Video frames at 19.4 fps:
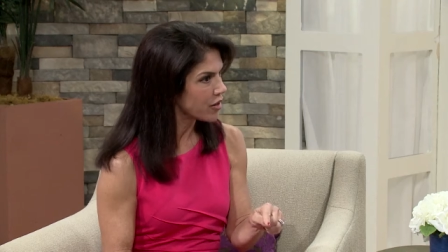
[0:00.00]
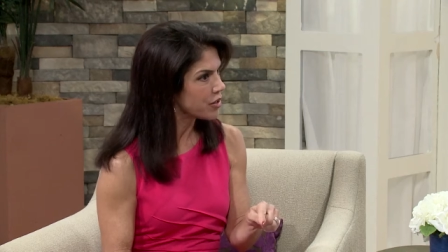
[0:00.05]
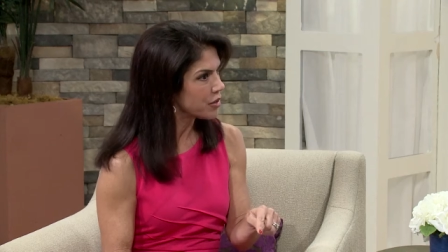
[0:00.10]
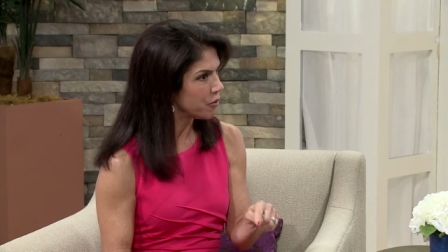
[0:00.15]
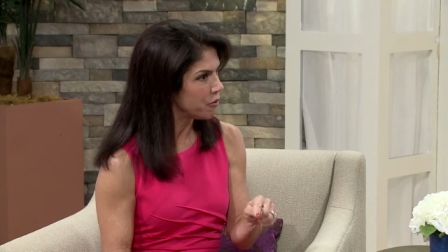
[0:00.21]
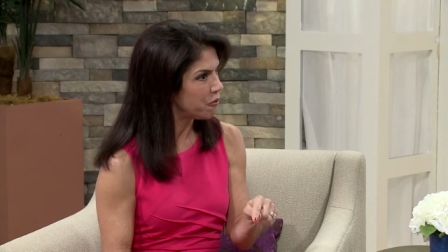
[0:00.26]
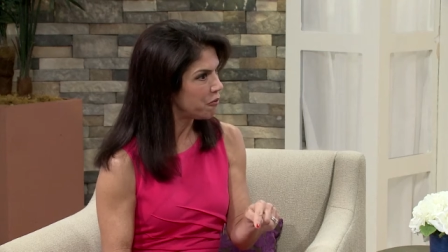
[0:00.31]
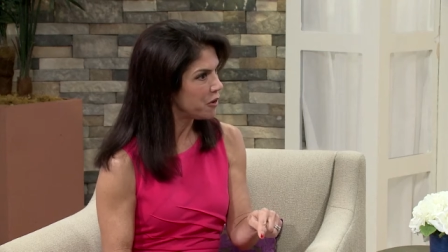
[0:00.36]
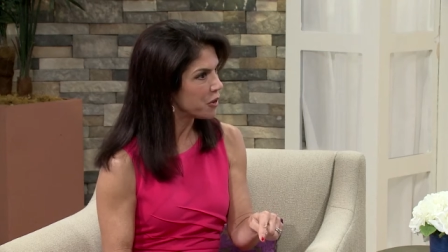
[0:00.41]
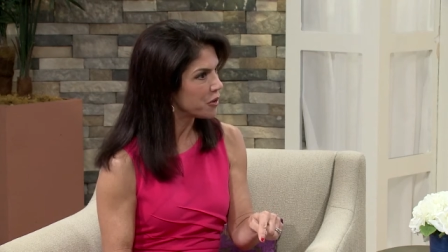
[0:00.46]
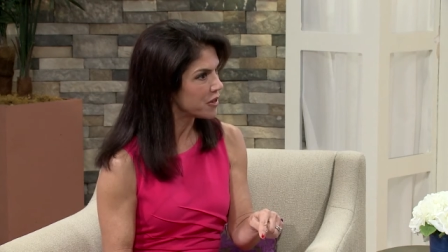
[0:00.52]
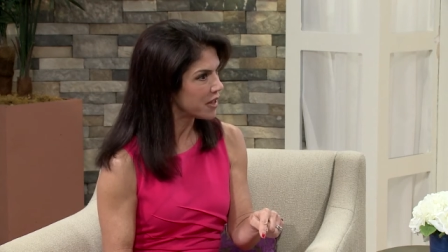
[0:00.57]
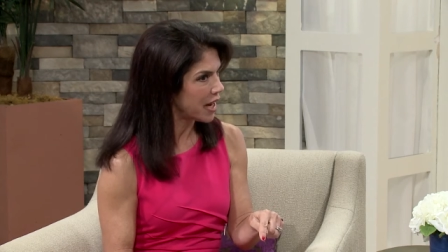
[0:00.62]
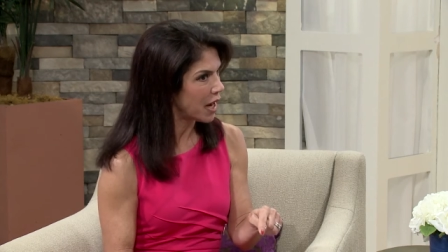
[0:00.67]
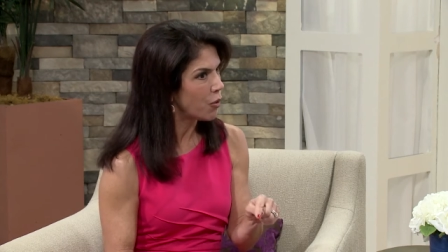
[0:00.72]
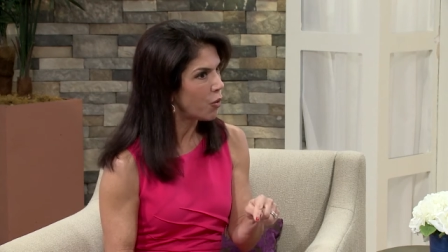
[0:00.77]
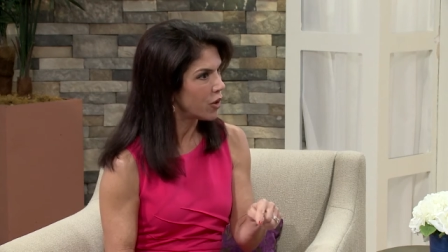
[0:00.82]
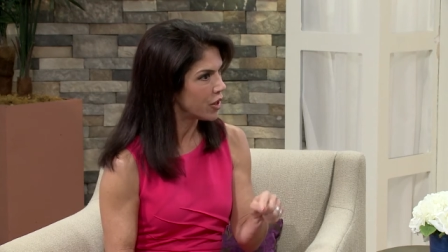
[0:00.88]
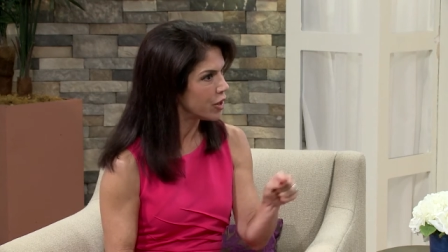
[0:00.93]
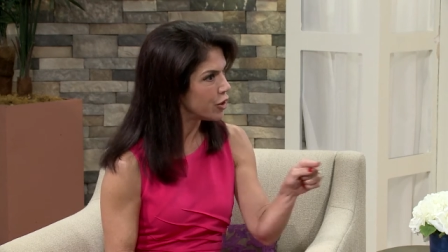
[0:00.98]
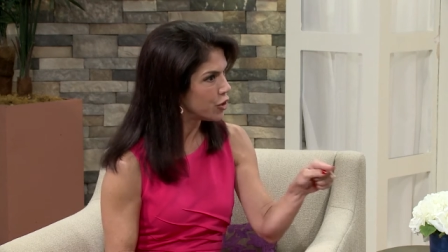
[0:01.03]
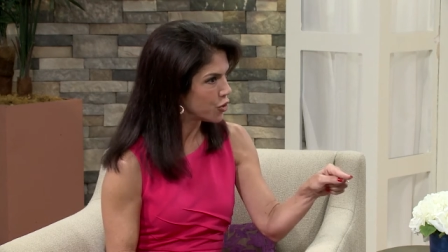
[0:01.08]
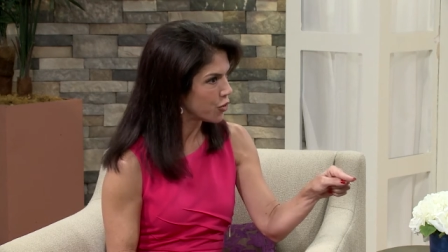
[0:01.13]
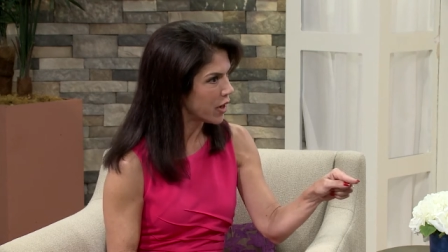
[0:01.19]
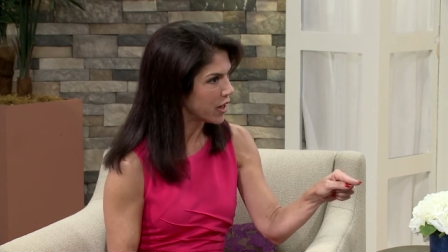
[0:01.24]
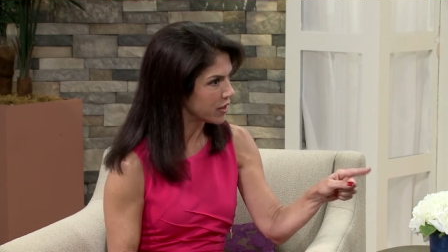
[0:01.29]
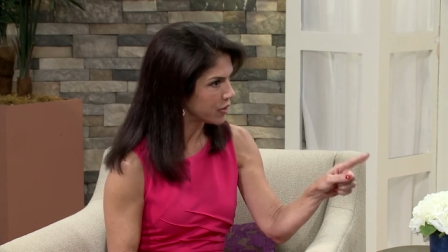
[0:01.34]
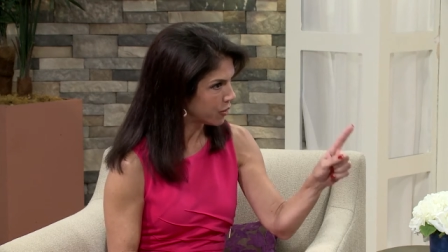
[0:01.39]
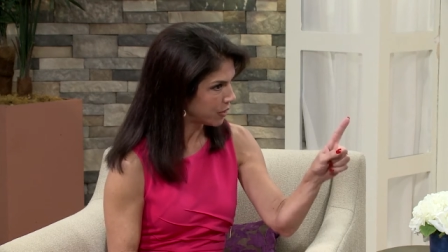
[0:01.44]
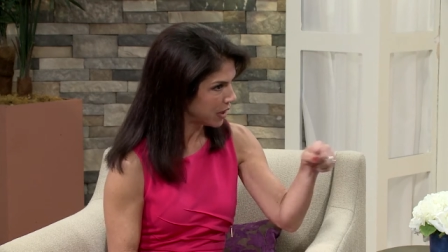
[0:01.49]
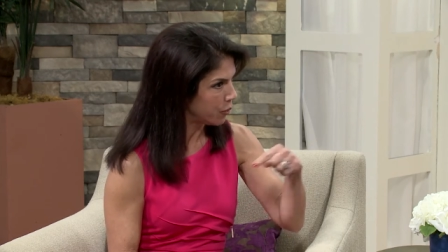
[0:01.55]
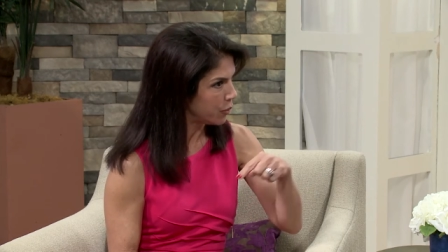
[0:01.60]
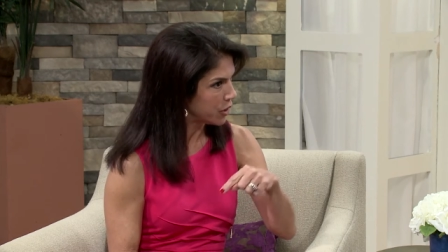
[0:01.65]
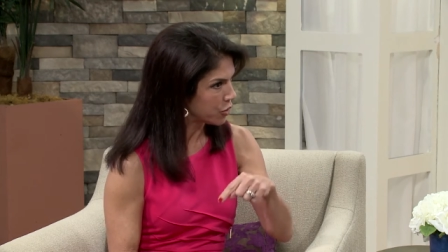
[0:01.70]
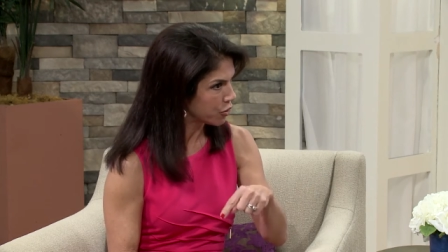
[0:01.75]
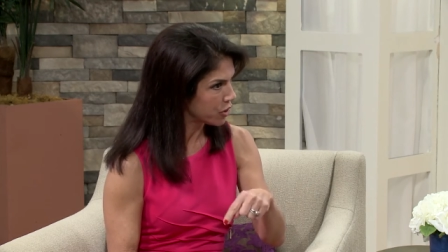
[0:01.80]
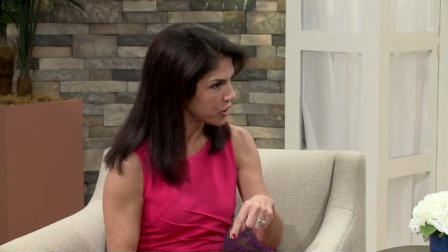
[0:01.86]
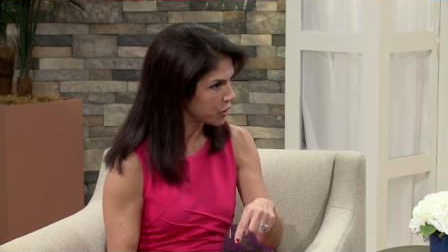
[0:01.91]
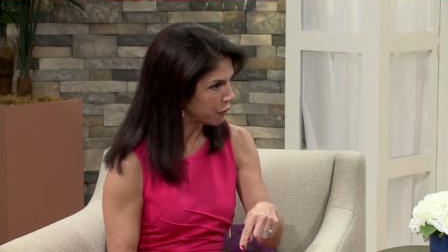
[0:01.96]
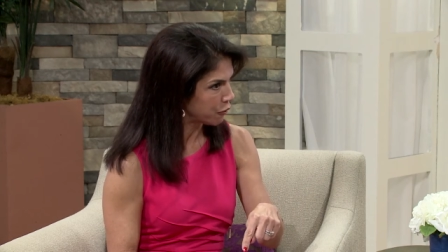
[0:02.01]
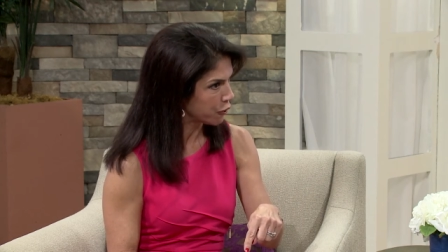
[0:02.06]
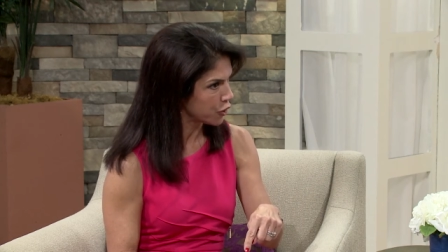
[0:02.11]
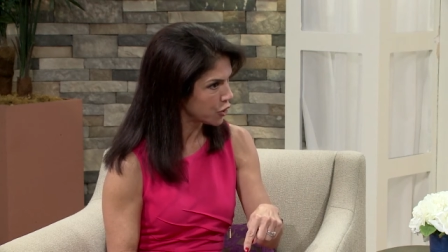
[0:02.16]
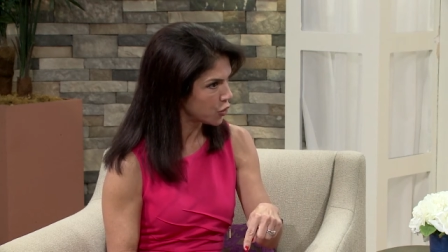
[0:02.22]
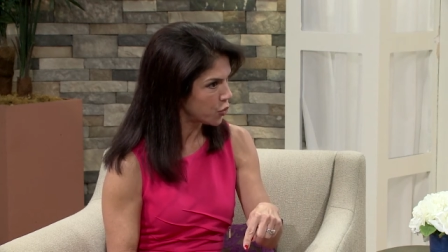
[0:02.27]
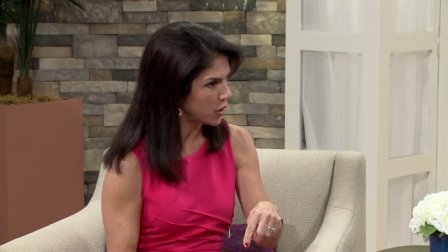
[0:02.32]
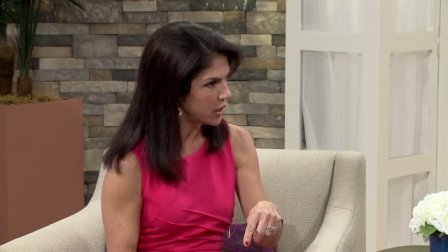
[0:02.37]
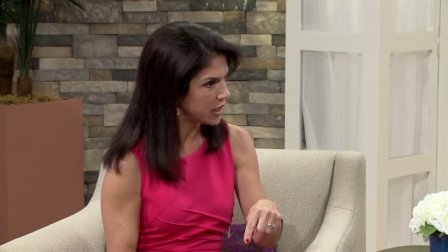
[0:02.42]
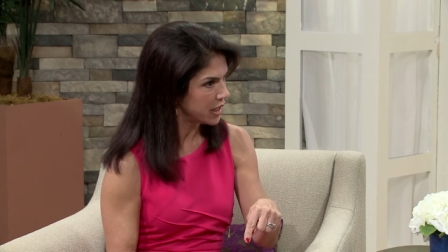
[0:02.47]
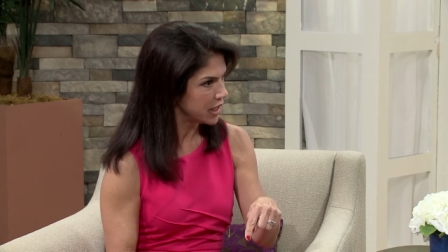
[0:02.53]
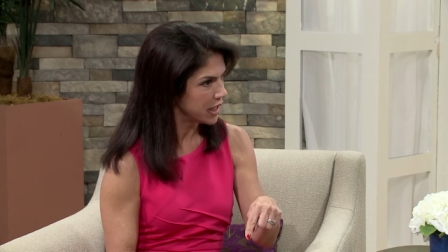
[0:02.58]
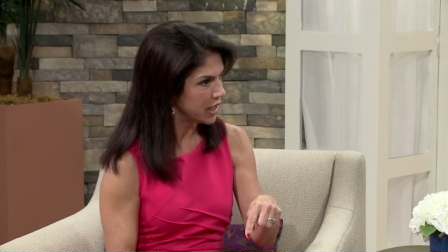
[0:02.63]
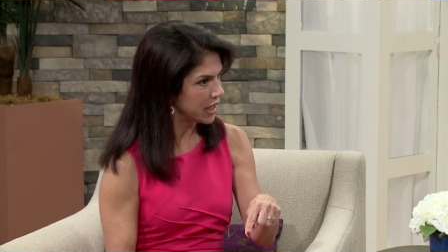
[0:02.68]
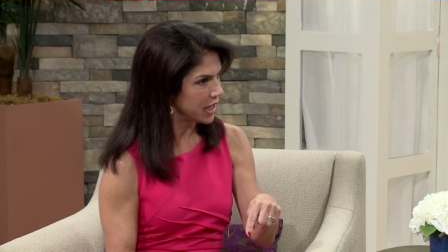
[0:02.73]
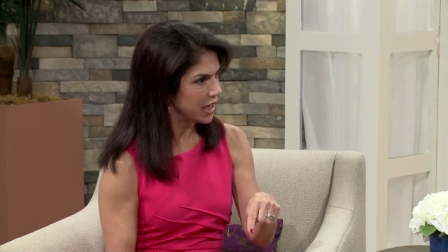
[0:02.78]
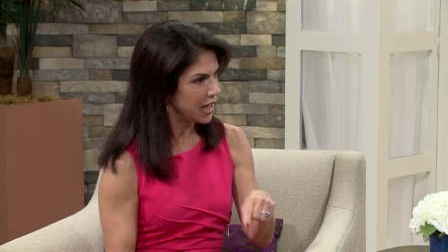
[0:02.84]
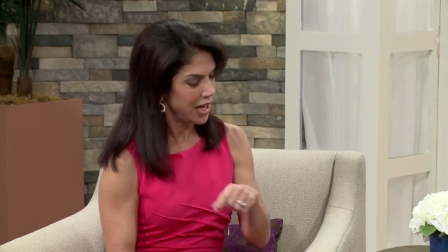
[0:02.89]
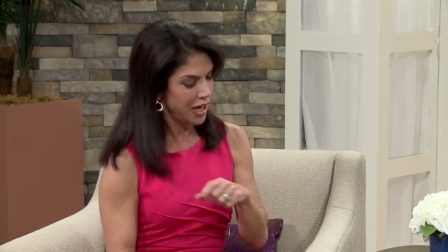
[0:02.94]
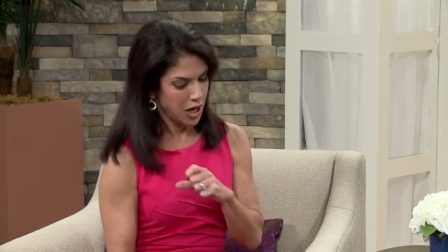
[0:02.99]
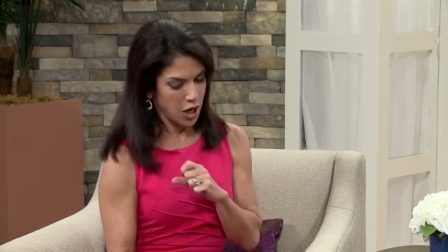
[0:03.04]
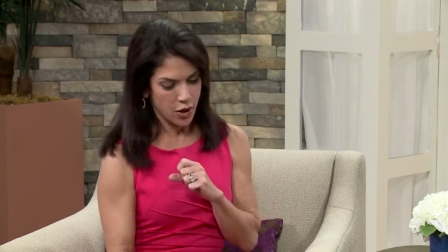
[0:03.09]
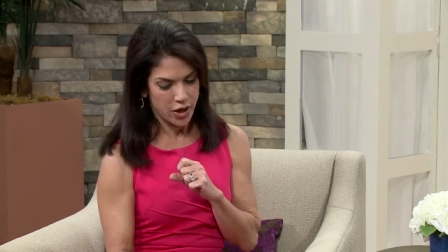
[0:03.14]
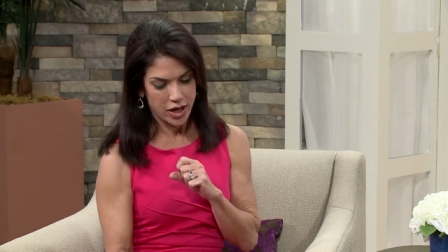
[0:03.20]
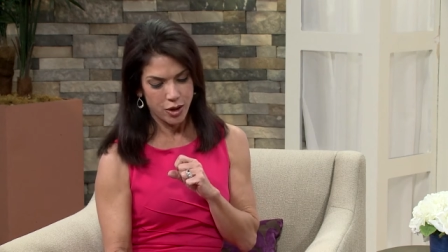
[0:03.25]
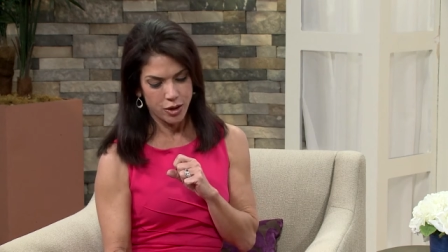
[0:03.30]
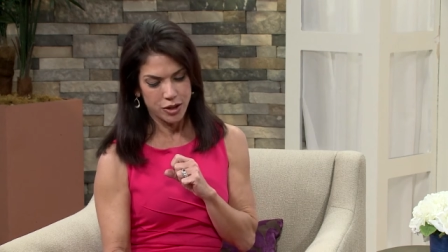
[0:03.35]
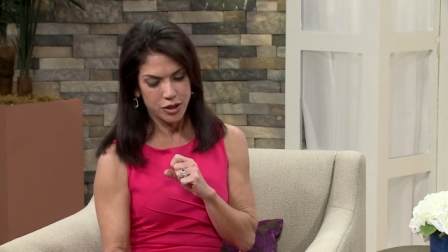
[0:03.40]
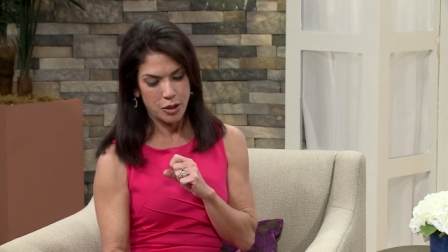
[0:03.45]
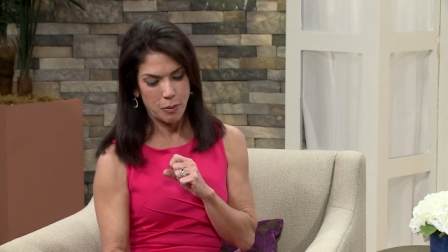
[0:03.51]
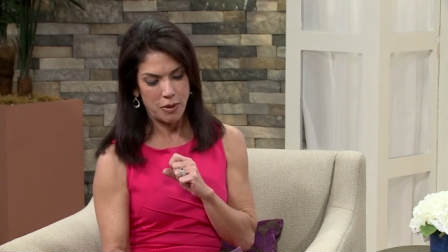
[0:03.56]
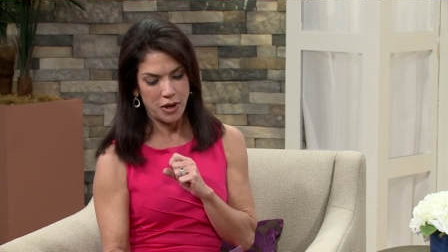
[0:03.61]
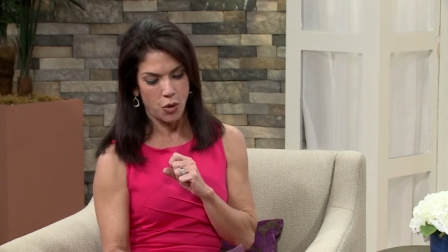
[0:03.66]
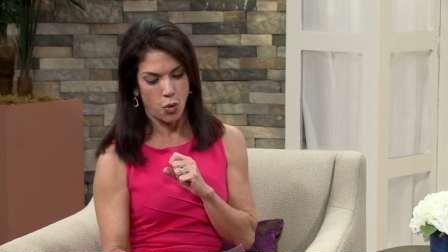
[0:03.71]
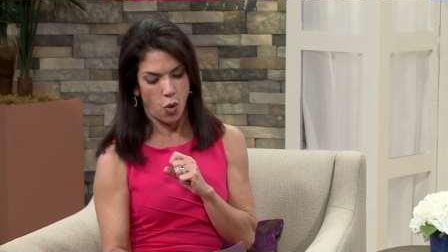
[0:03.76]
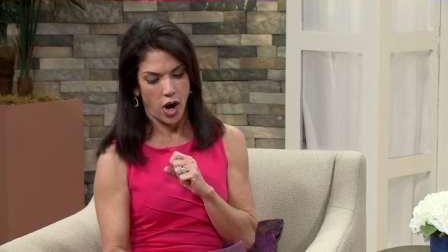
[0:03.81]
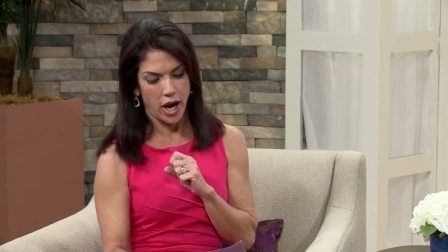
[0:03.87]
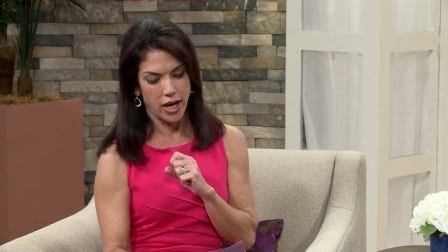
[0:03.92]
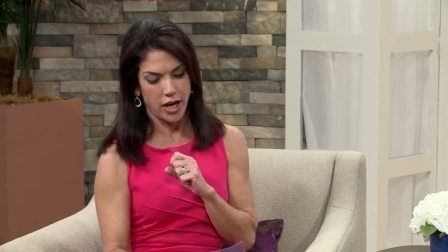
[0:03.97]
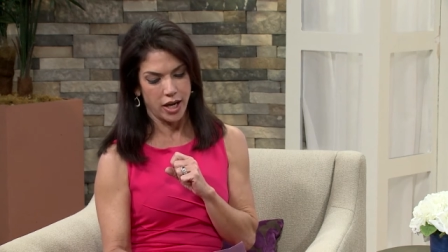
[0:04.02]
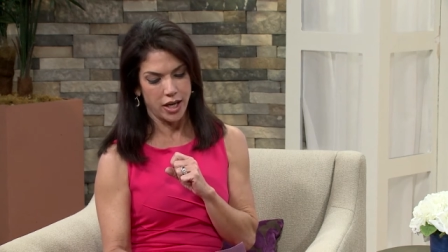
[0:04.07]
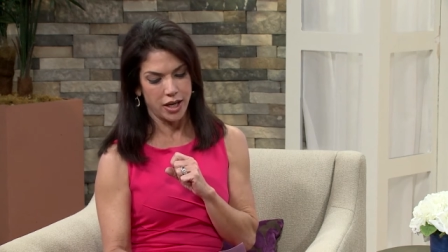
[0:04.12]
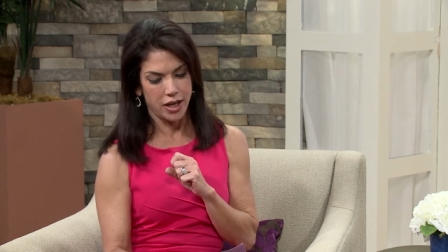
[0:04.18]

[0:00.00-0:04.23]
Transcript: some fears that I want to address. So, can we address the first one? We sure can. Okay, here's the big one.